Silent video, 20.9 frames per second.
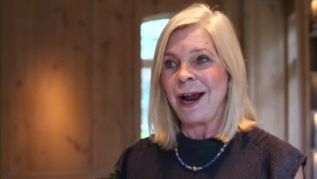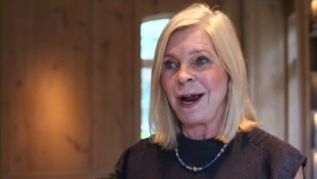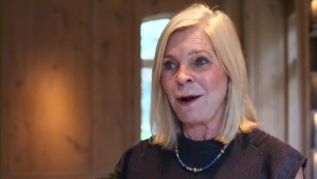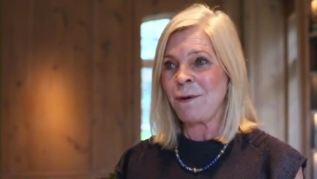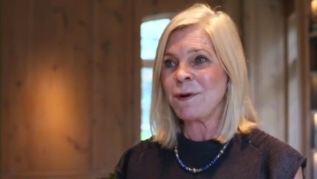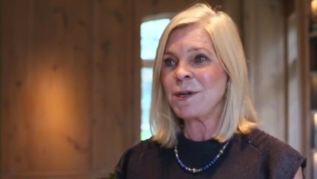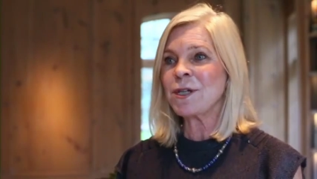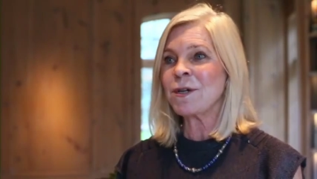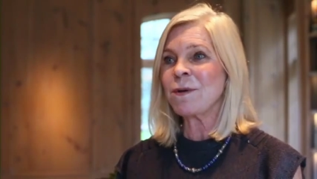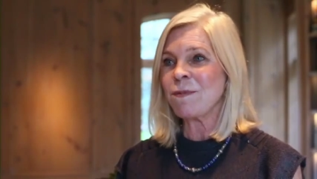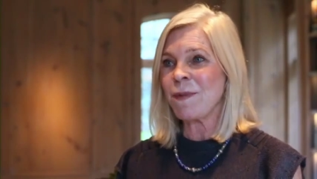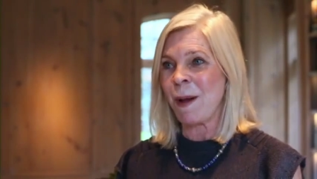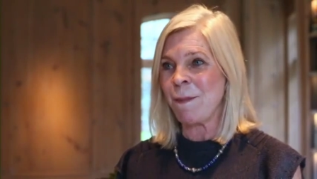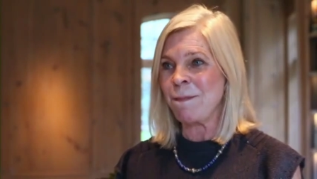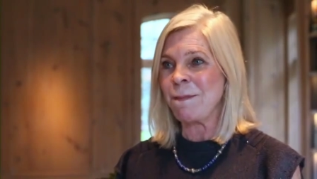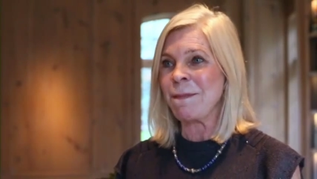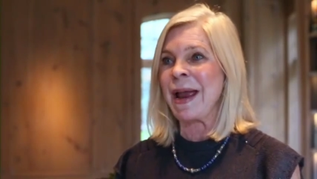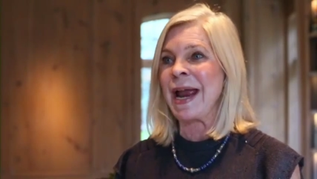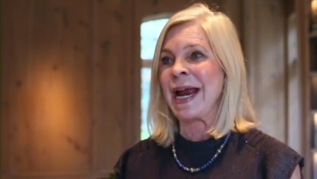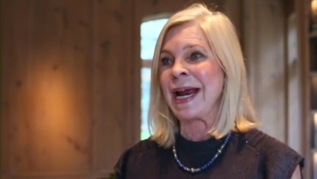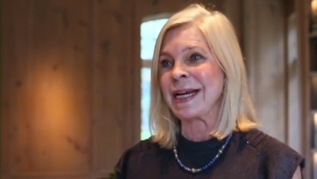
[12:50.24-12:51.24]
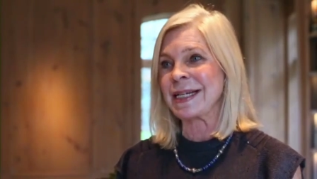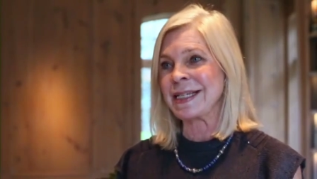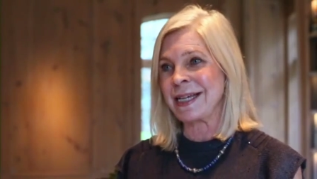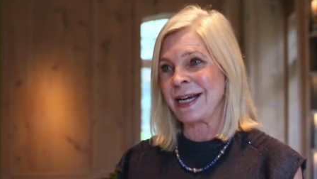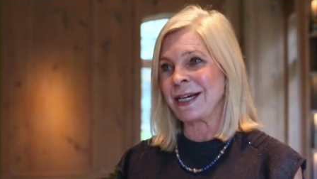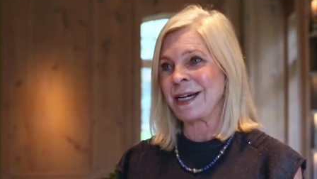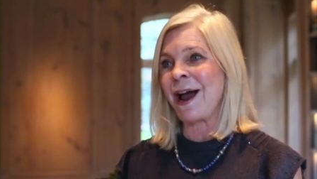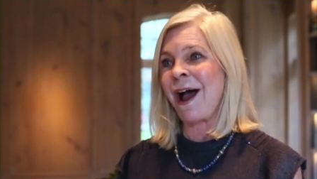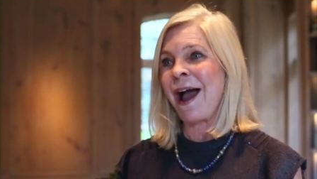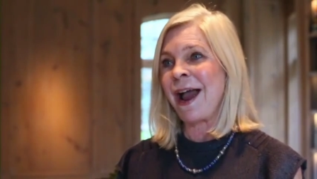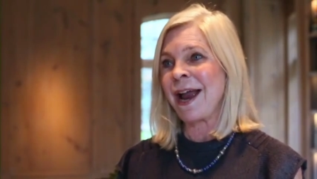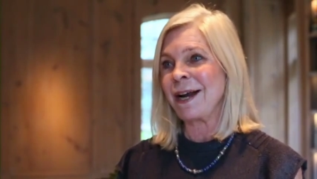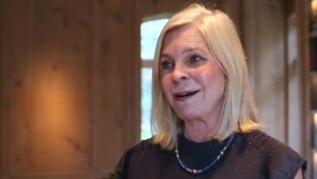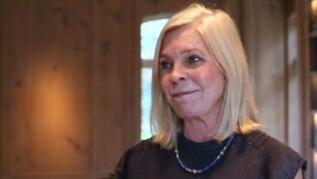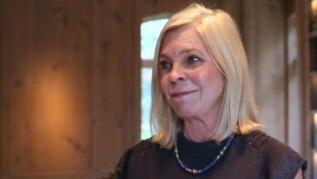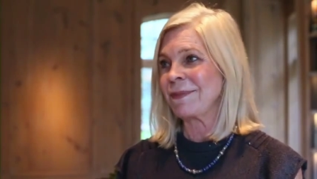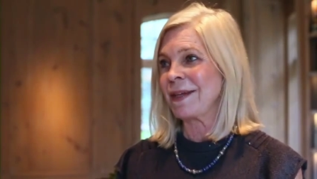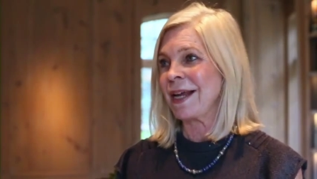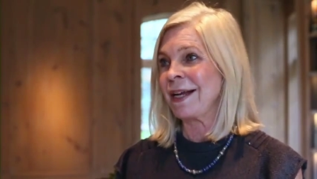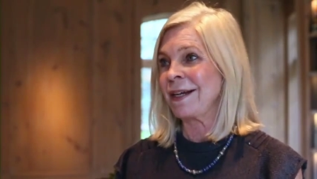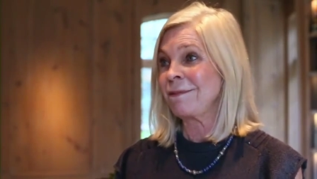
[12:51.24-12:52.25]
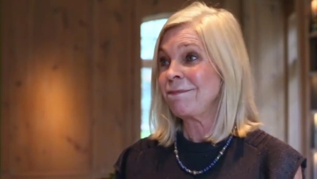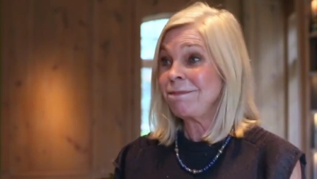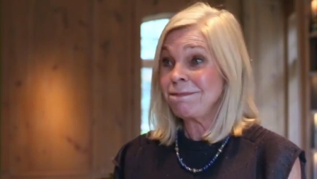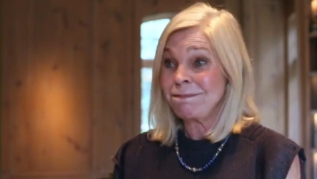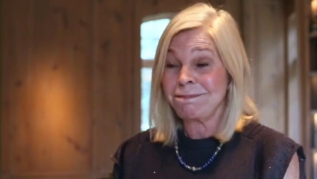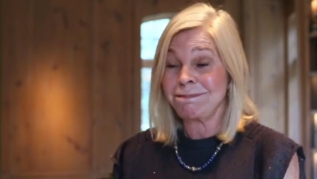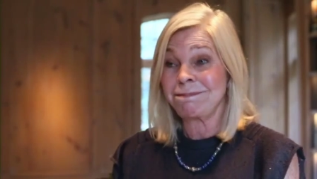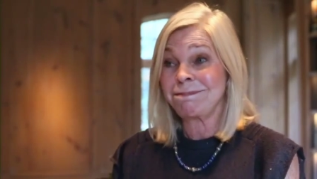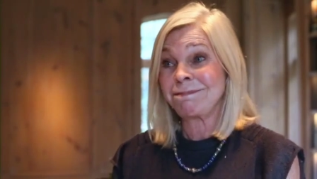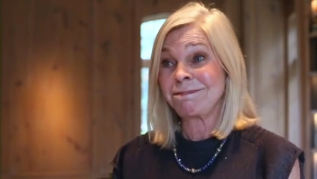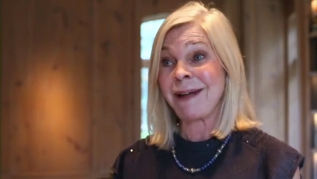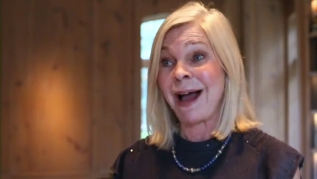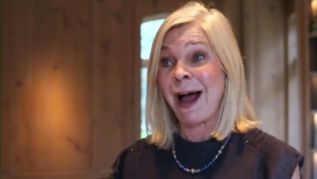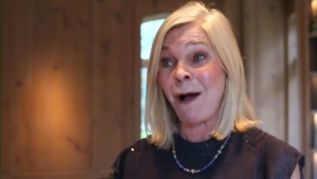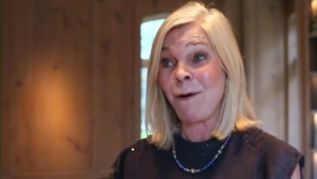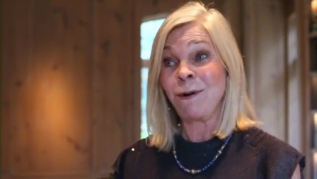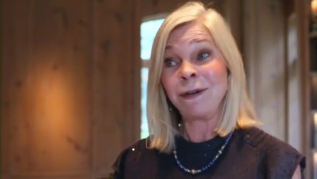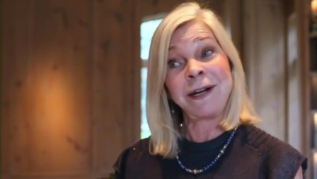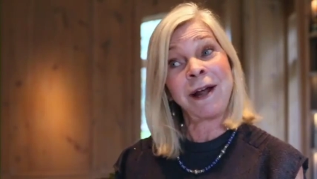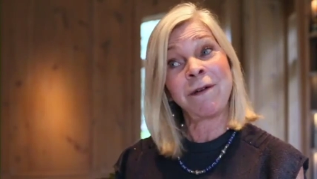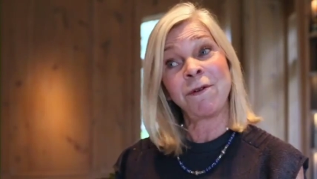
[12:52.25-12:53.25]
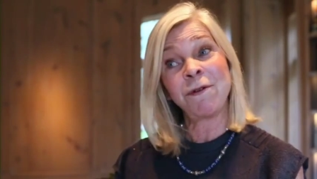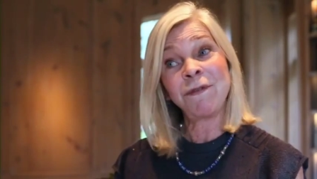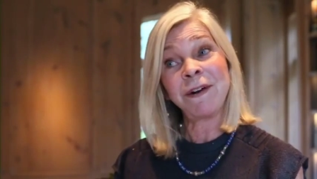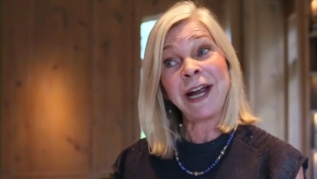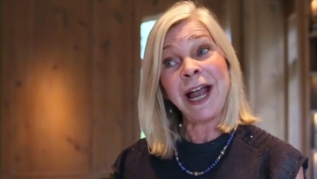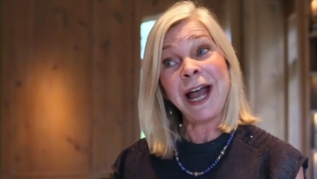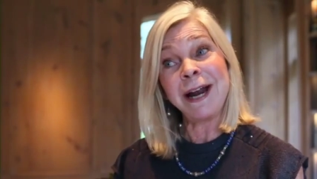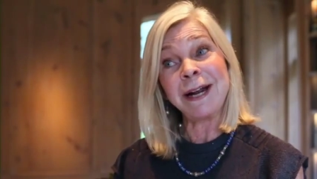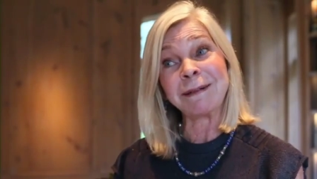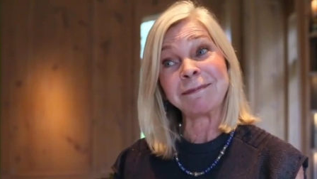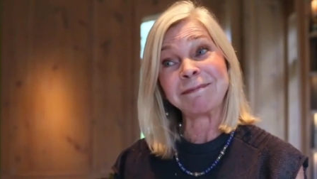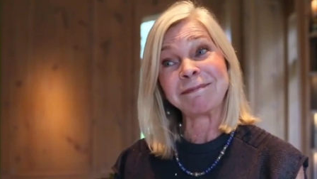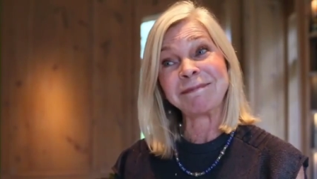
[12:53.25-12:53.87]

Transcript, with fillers: it was an amazing night, and I will never forget it.